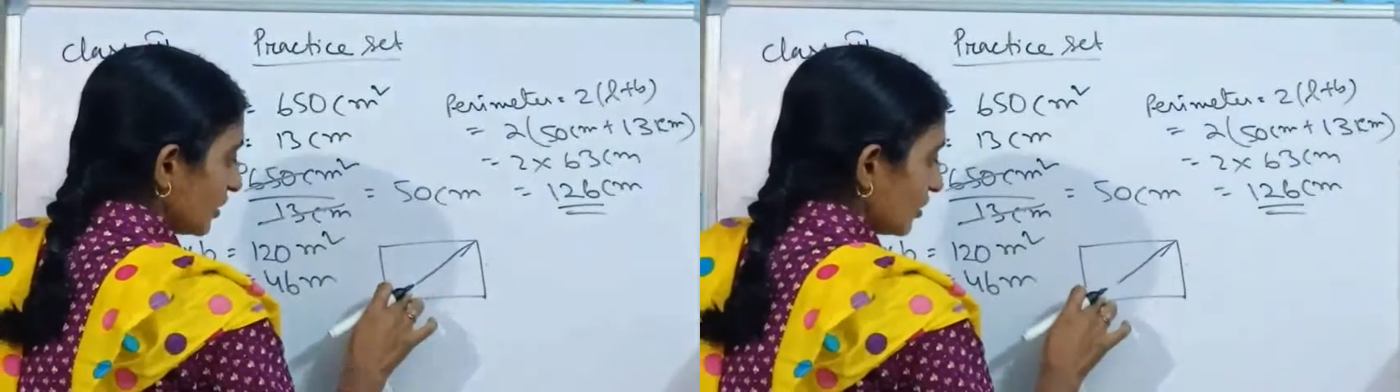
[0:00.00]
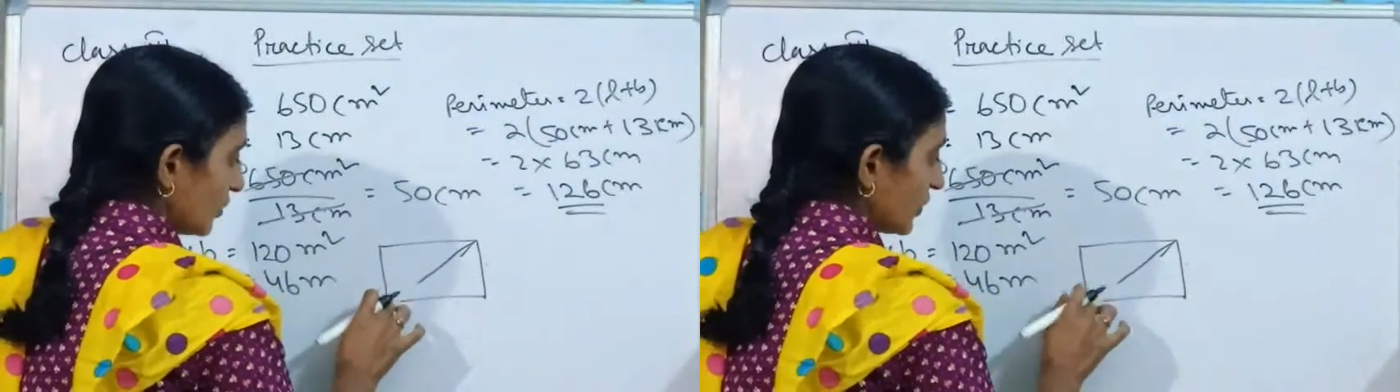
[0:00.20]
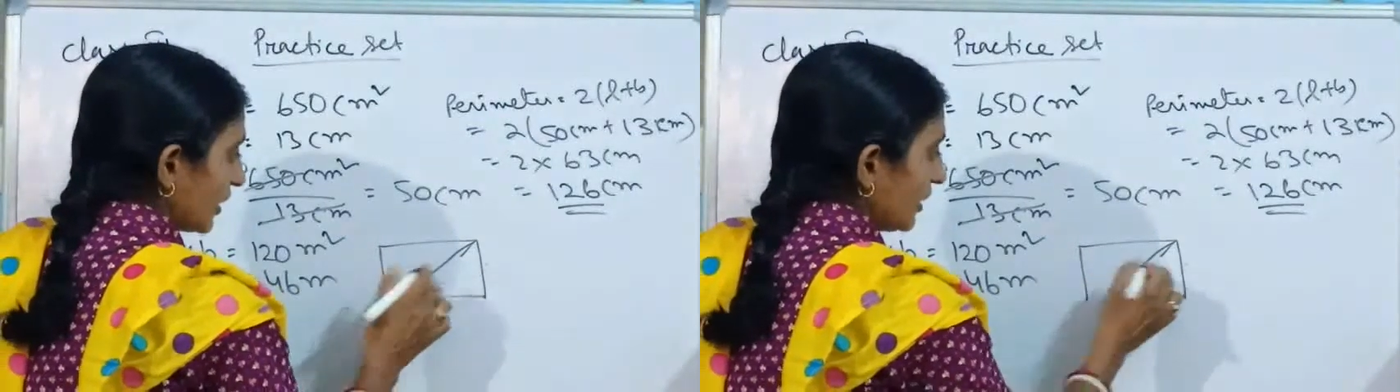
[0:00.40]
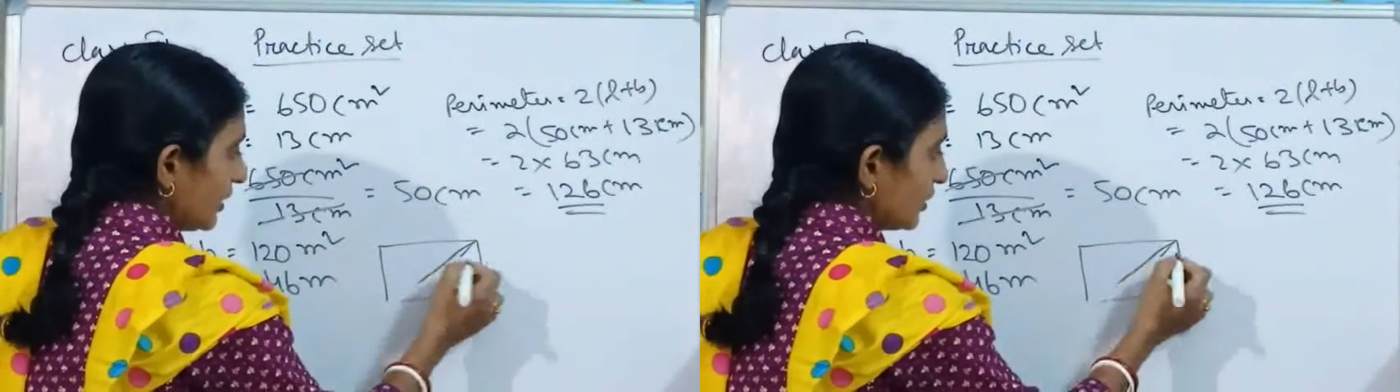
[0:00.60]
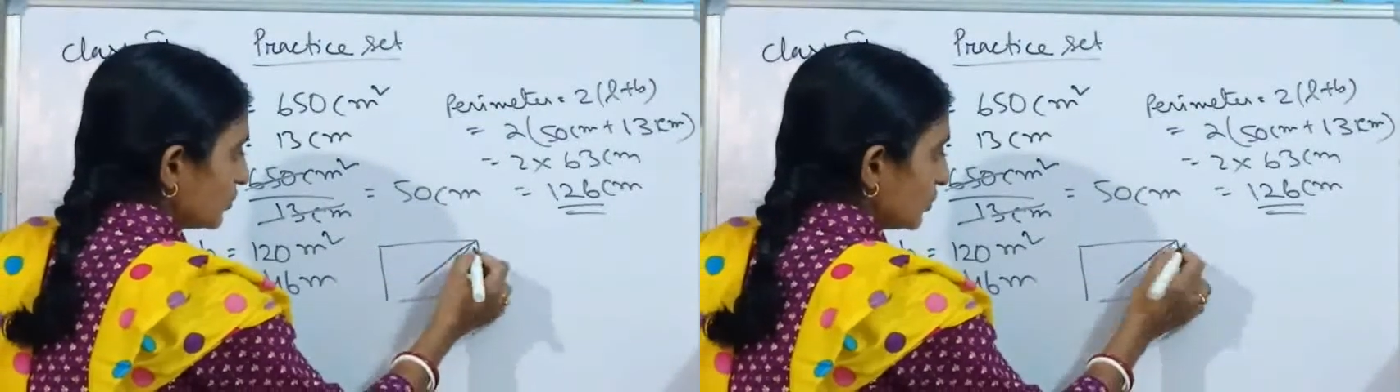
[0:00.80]
Okay,
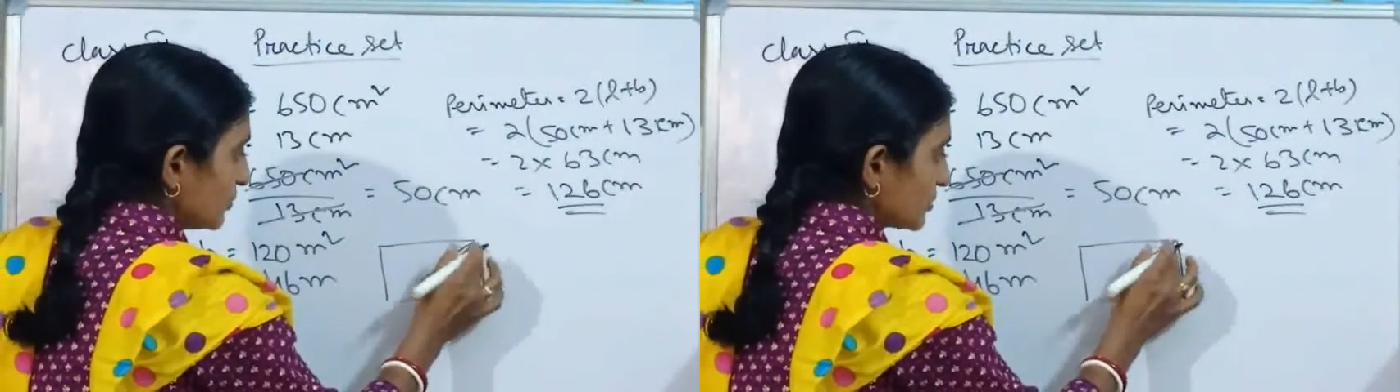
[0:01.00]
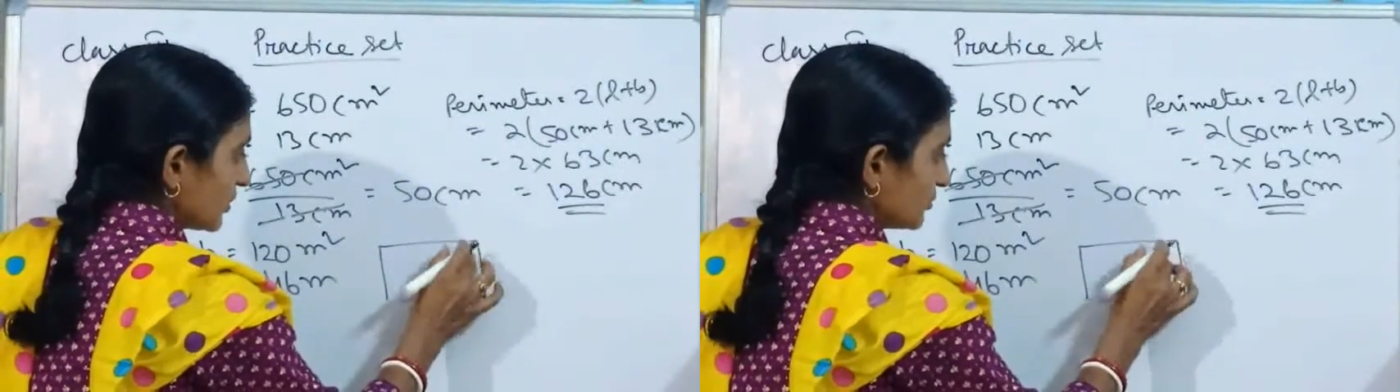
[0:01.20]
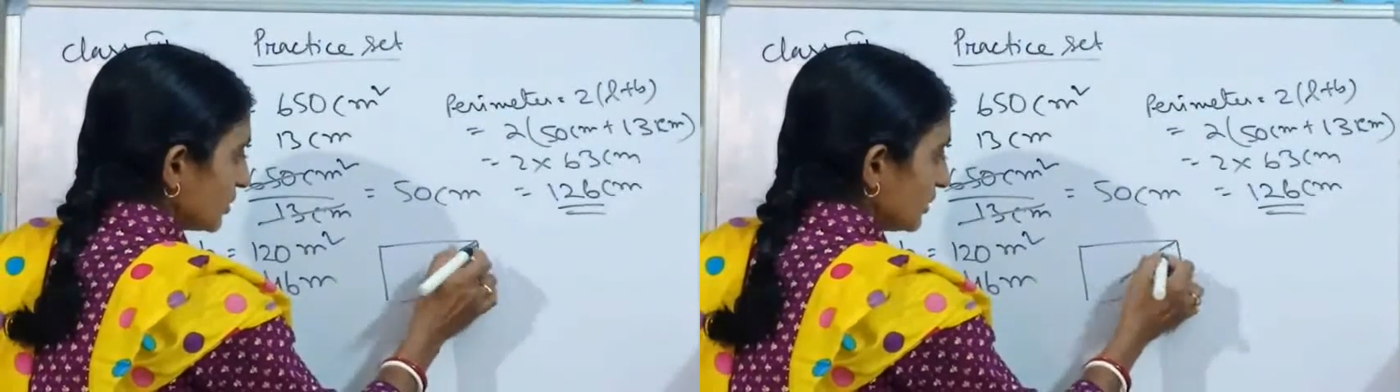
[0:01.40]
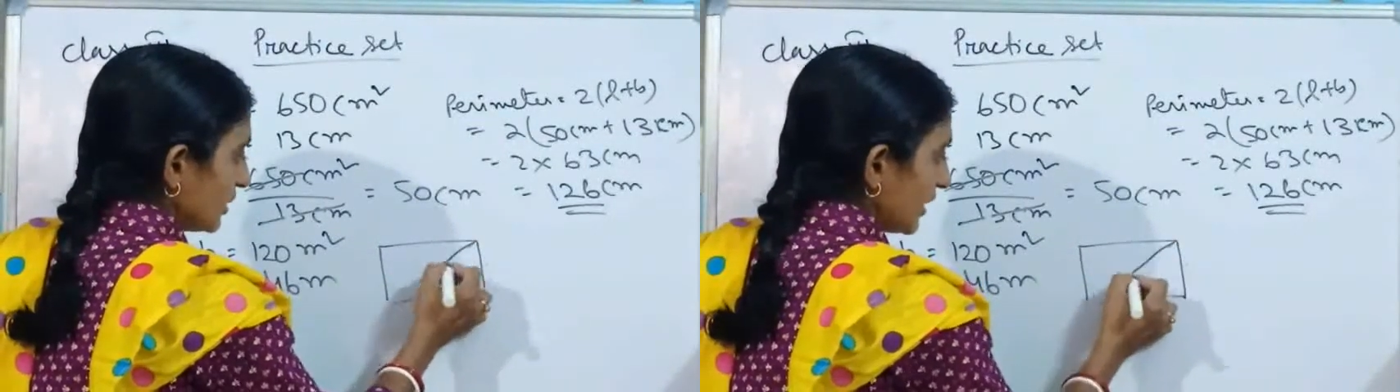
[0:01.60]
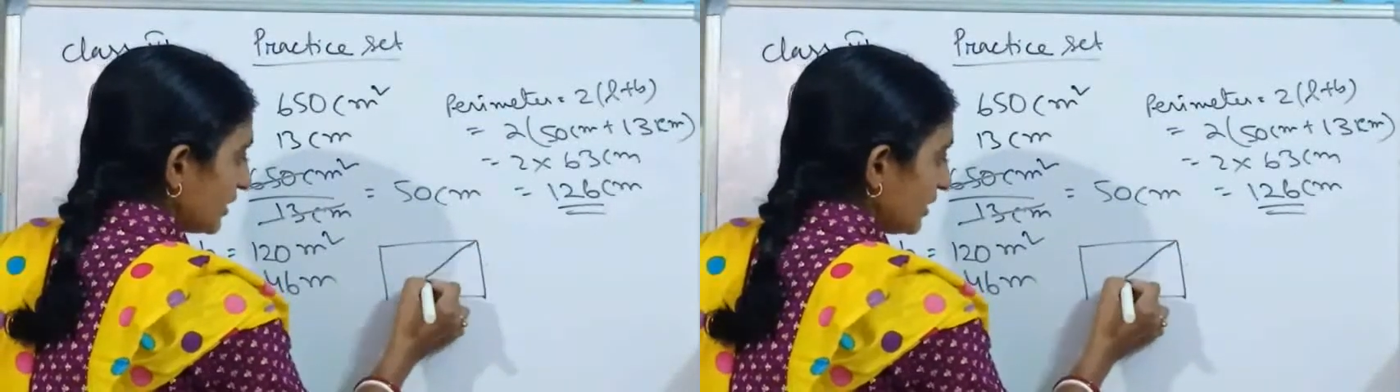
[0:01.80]
it will be something
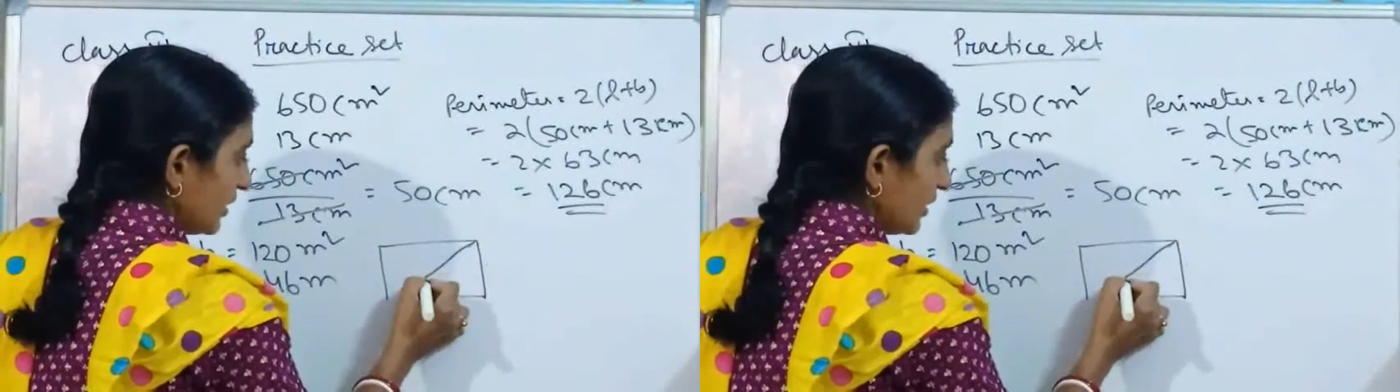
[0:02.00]
like